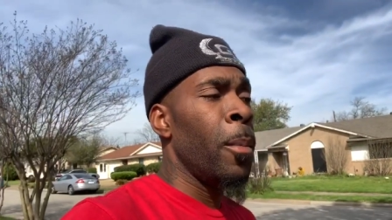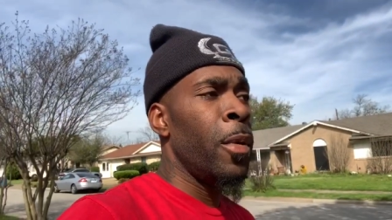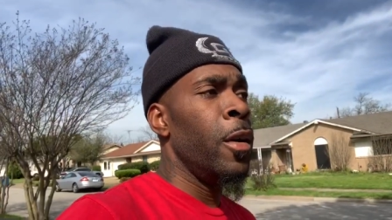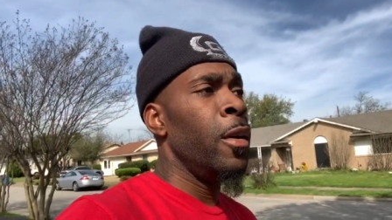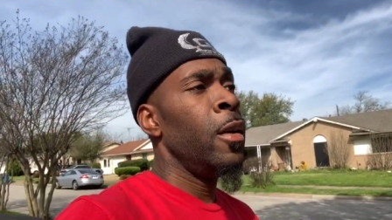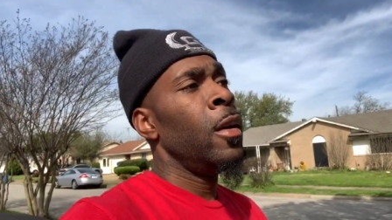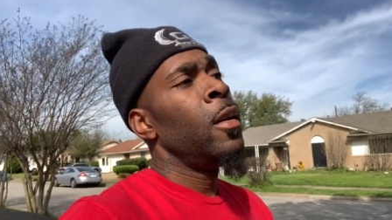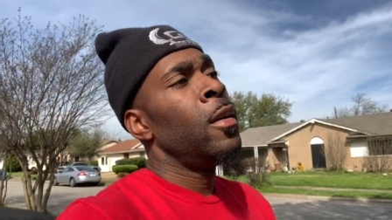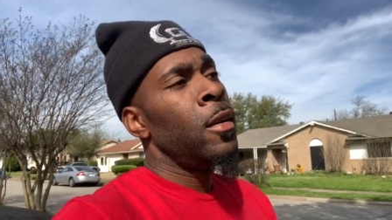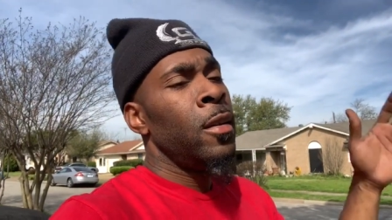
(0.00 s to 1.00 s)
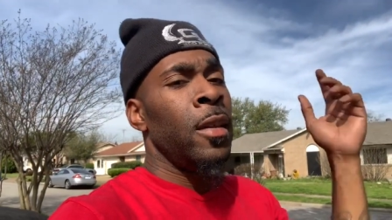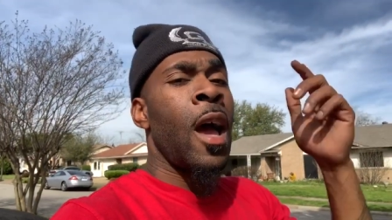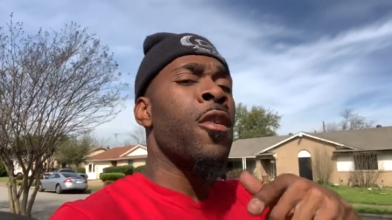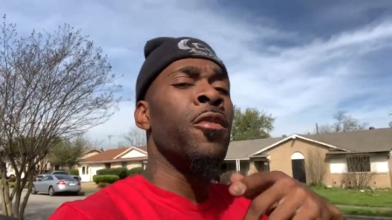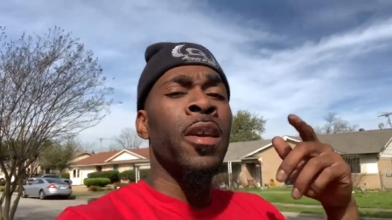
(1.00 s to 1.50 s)
But
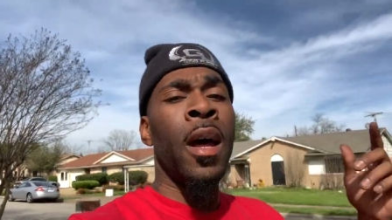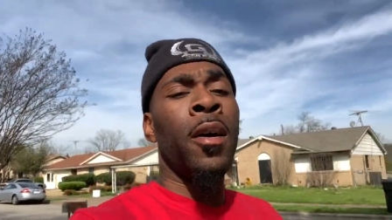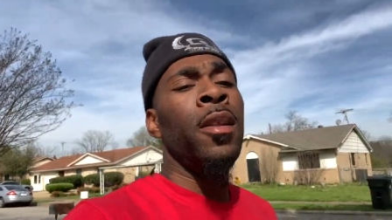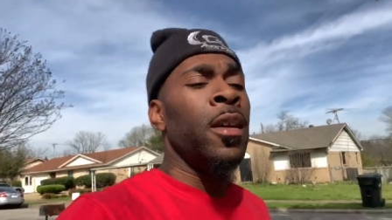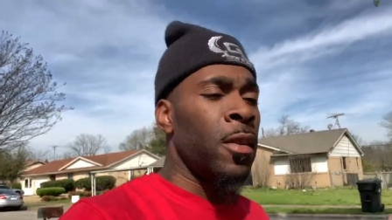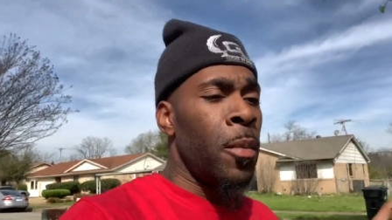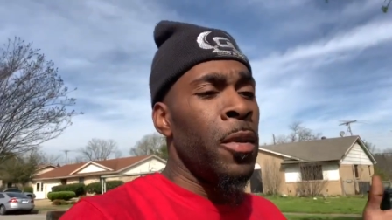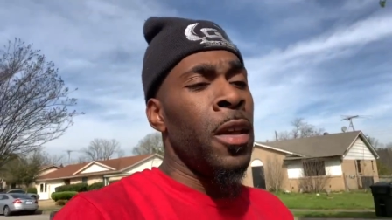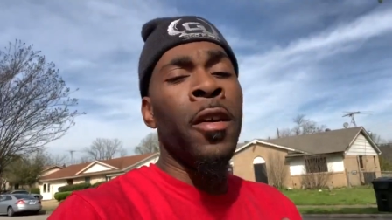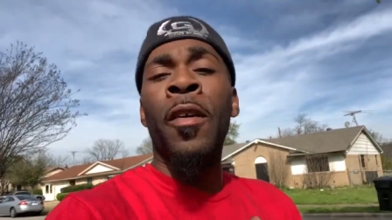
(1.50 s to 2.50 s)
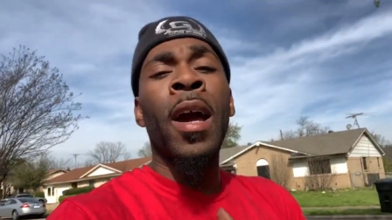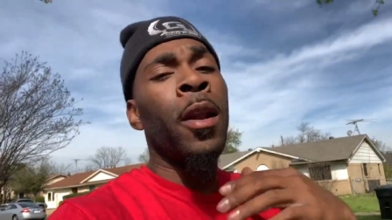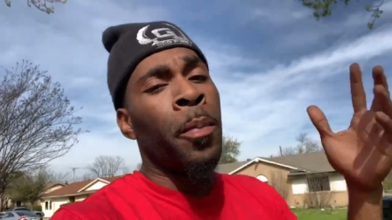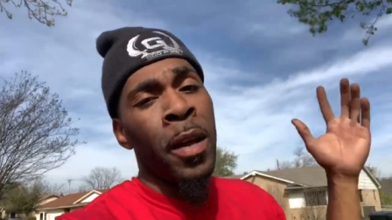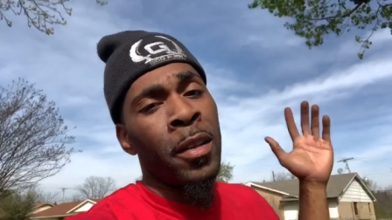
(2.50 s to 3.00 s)
y'all gonna get out of it because I'm gonna get, if I
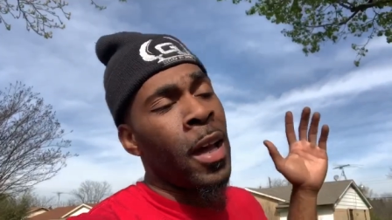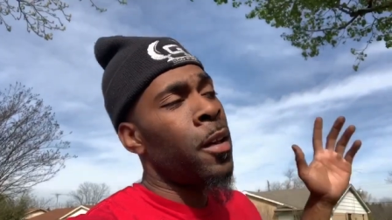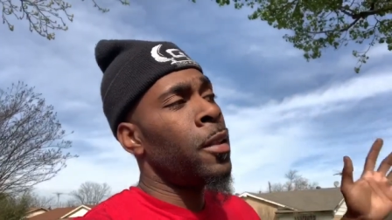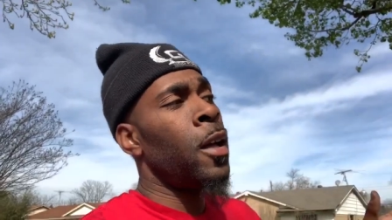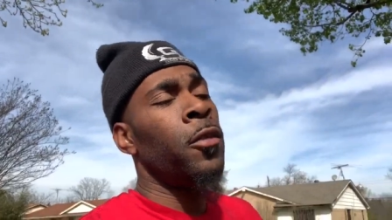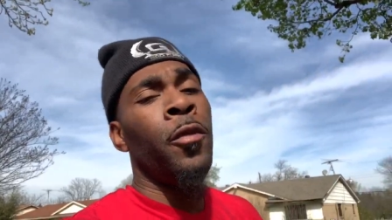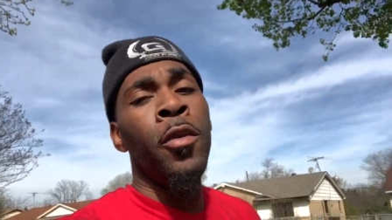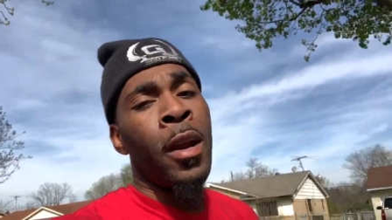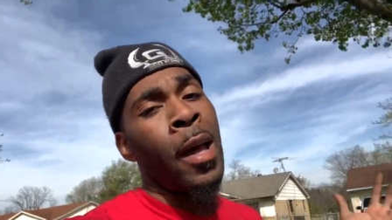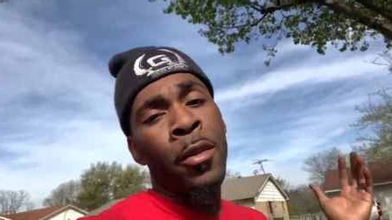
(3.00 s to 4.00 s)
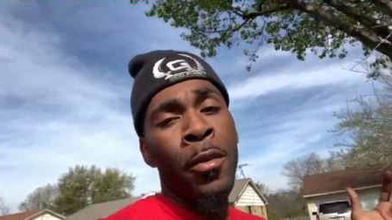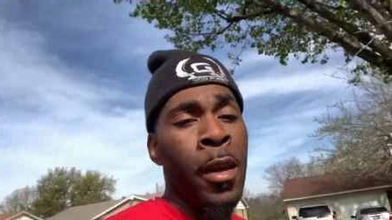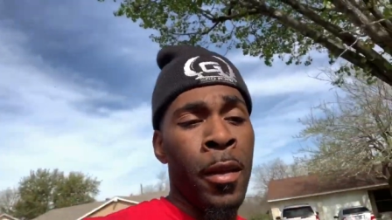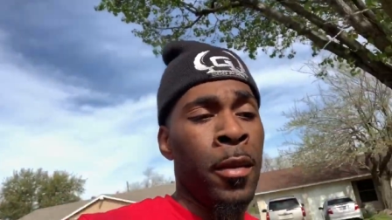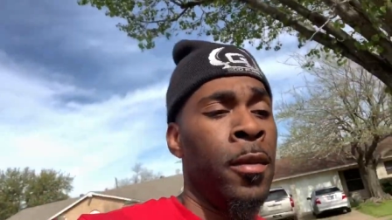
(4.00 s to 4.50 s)
gotta pay the $1,000 for it, I do
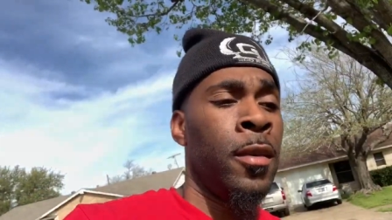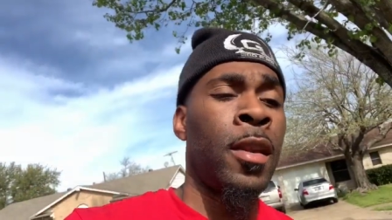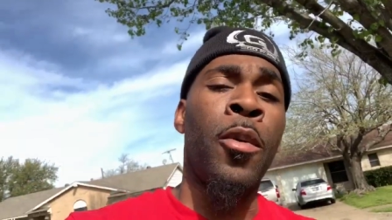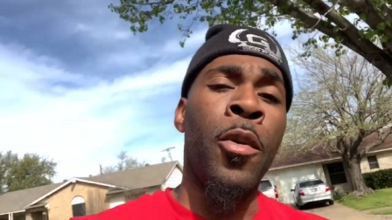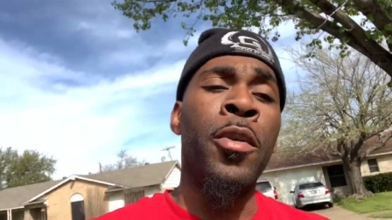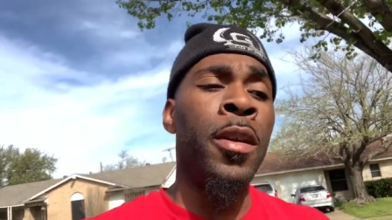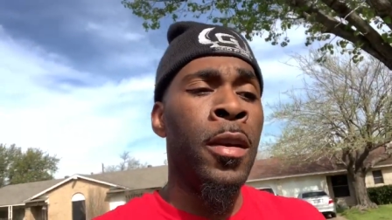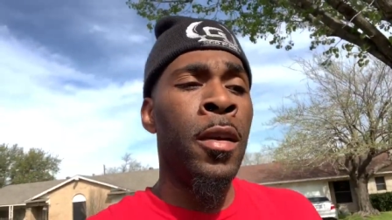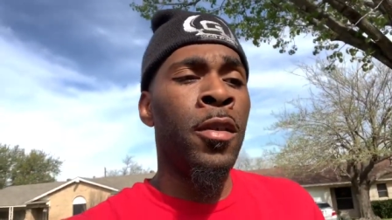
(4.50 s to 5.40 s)
that because I want it.